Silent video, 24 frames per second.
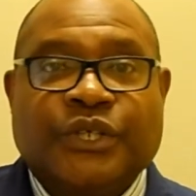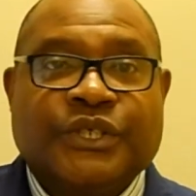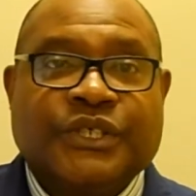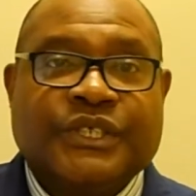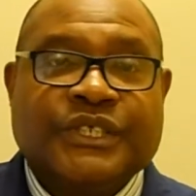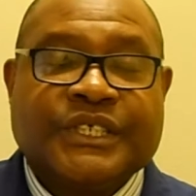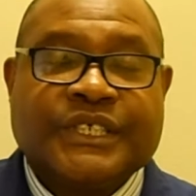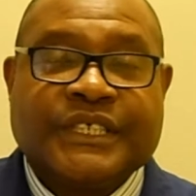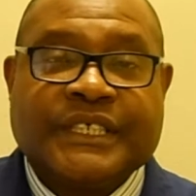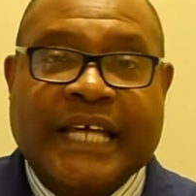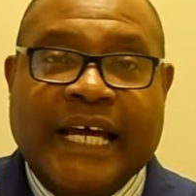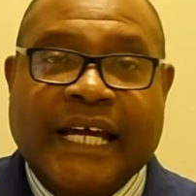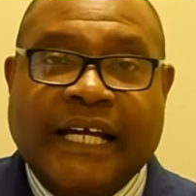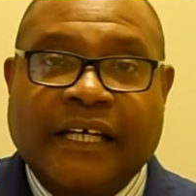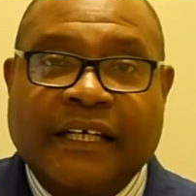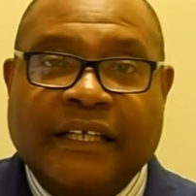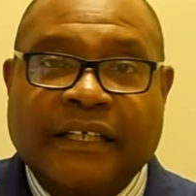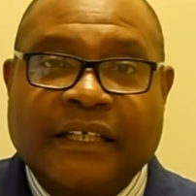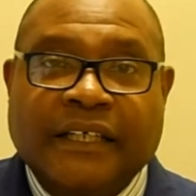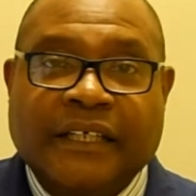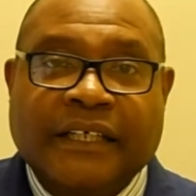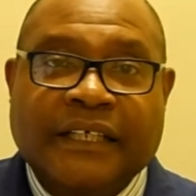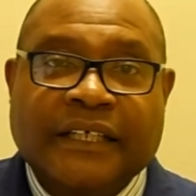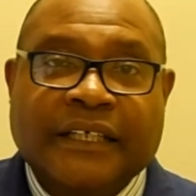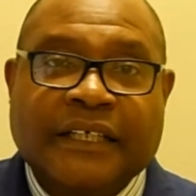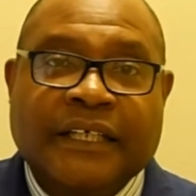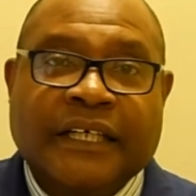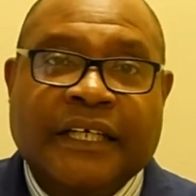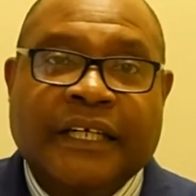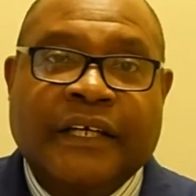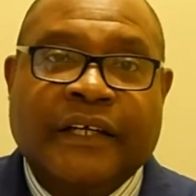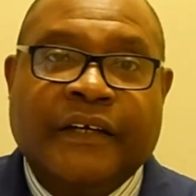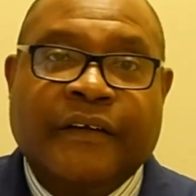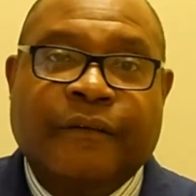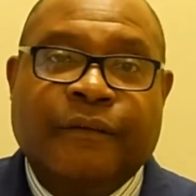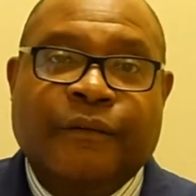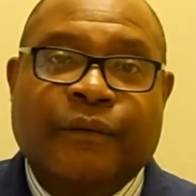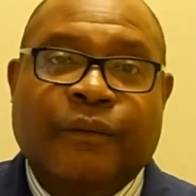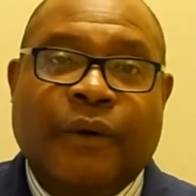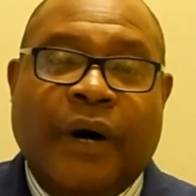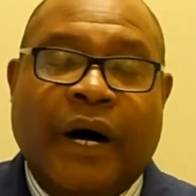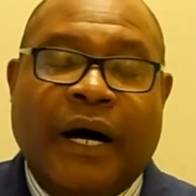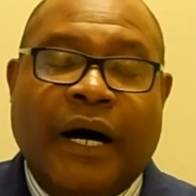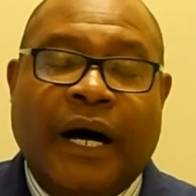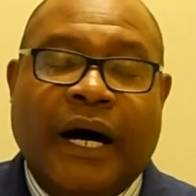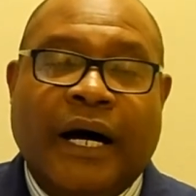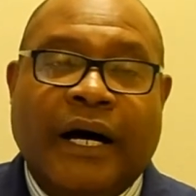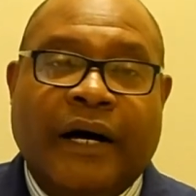Secondly,
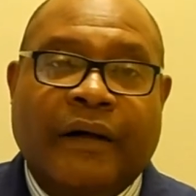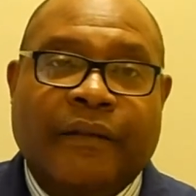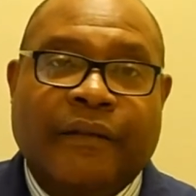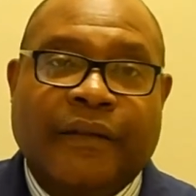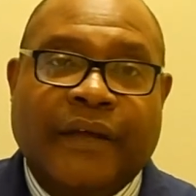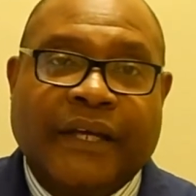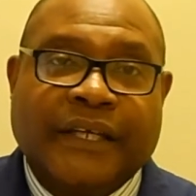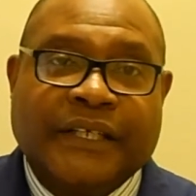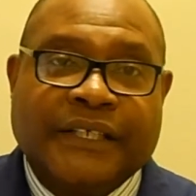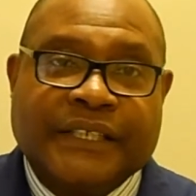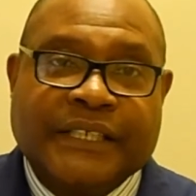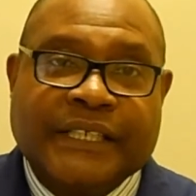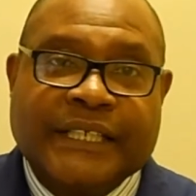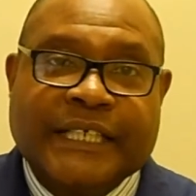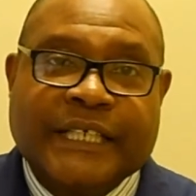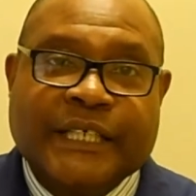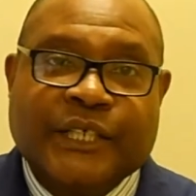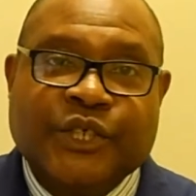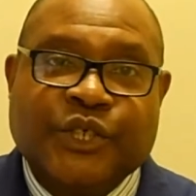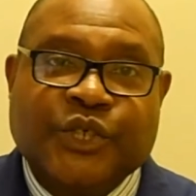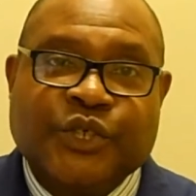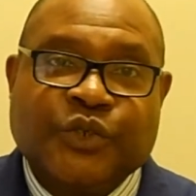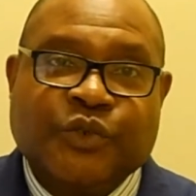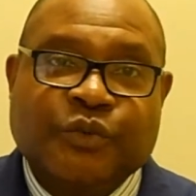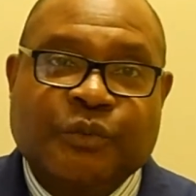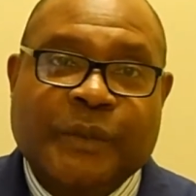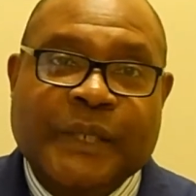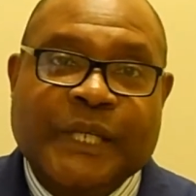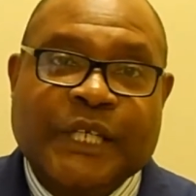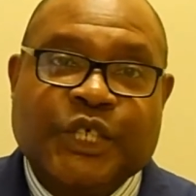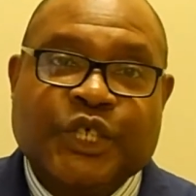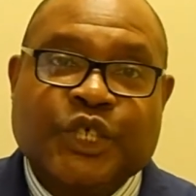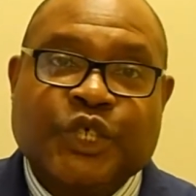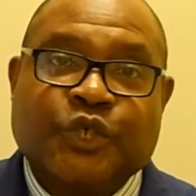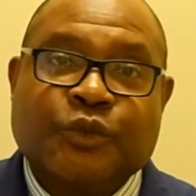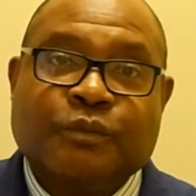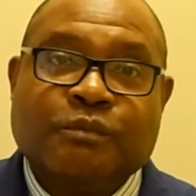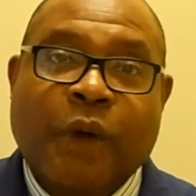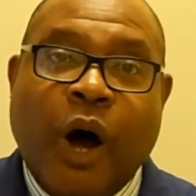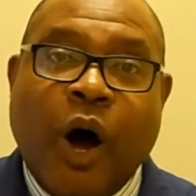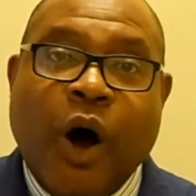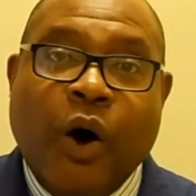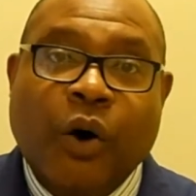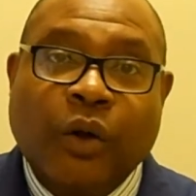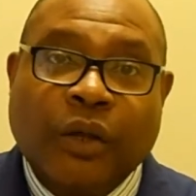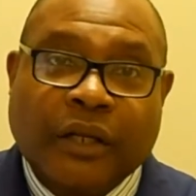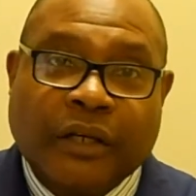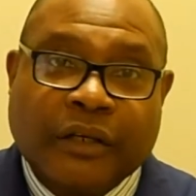they tend to be
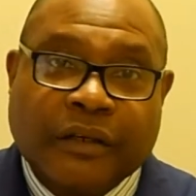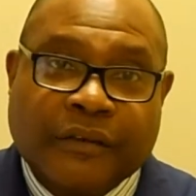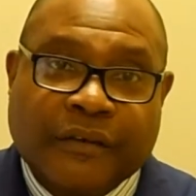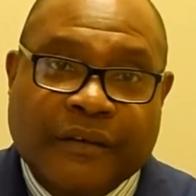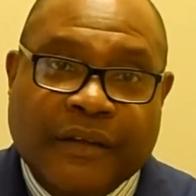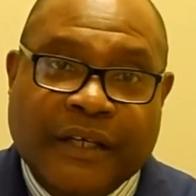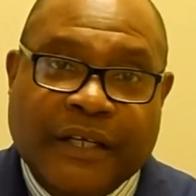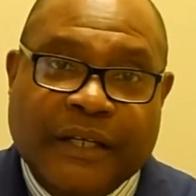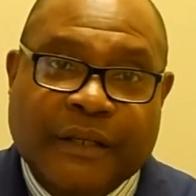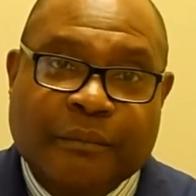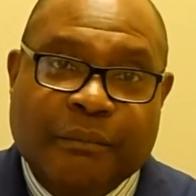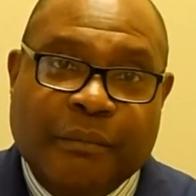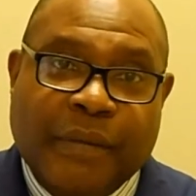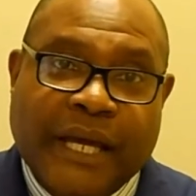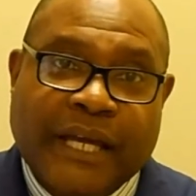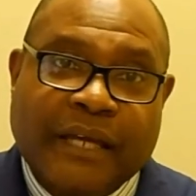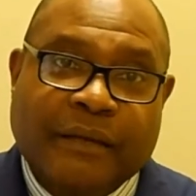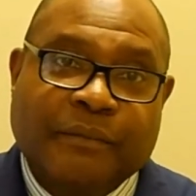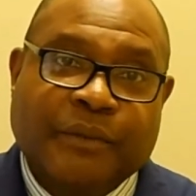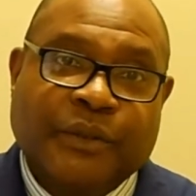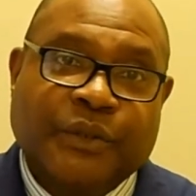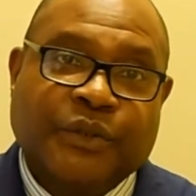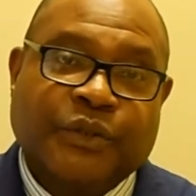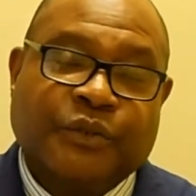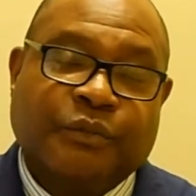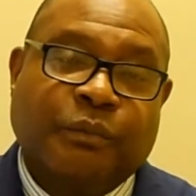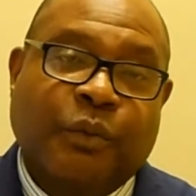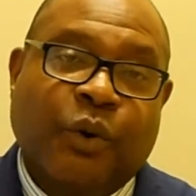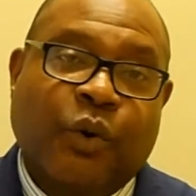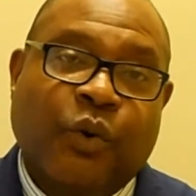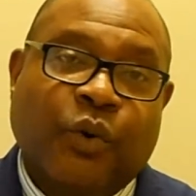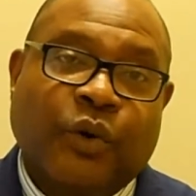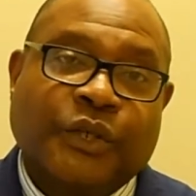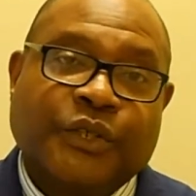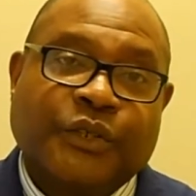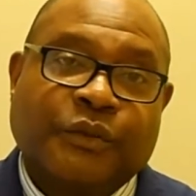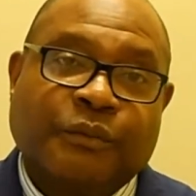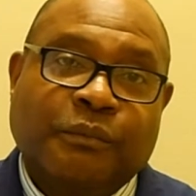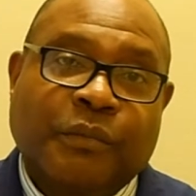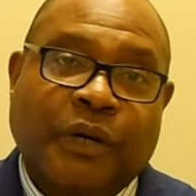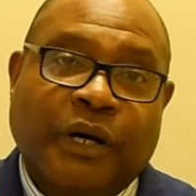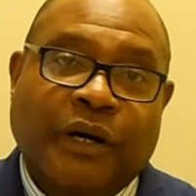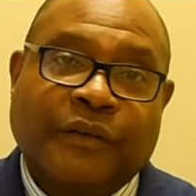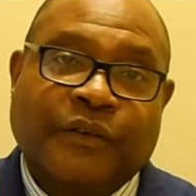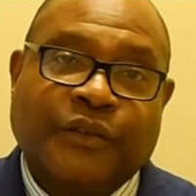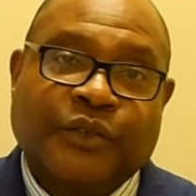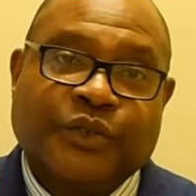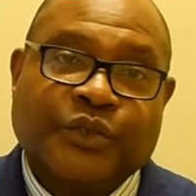smaller than babies born to
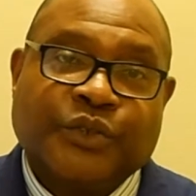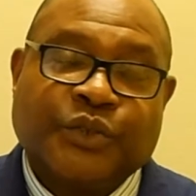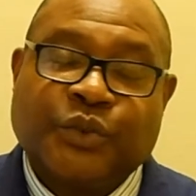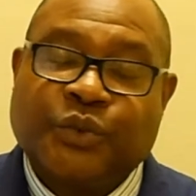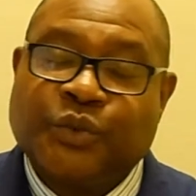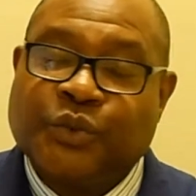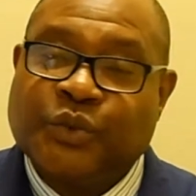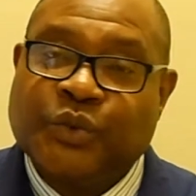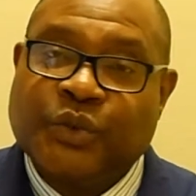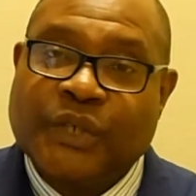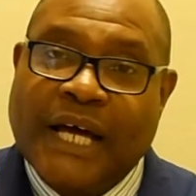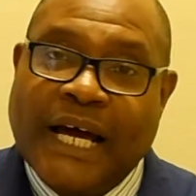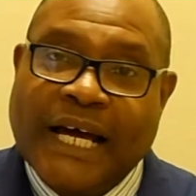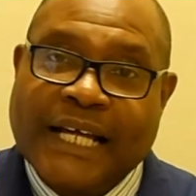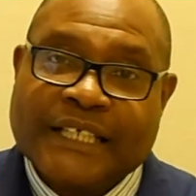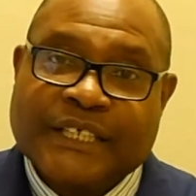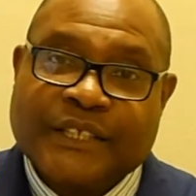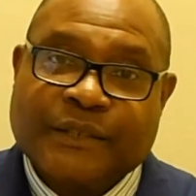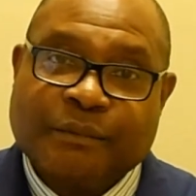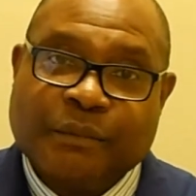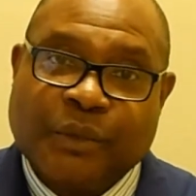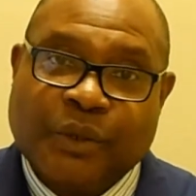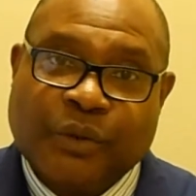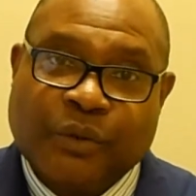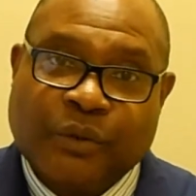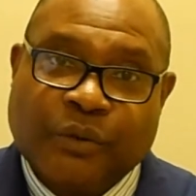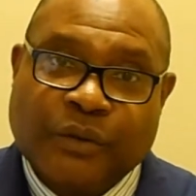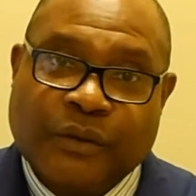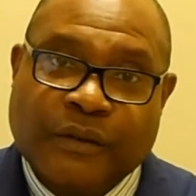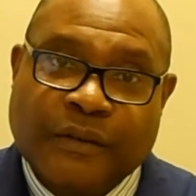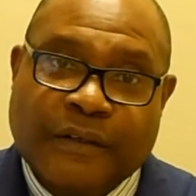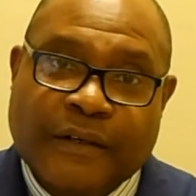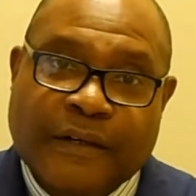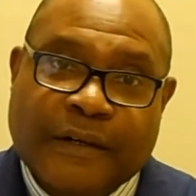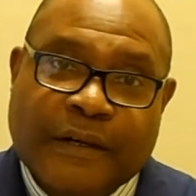mothers who do not smoke.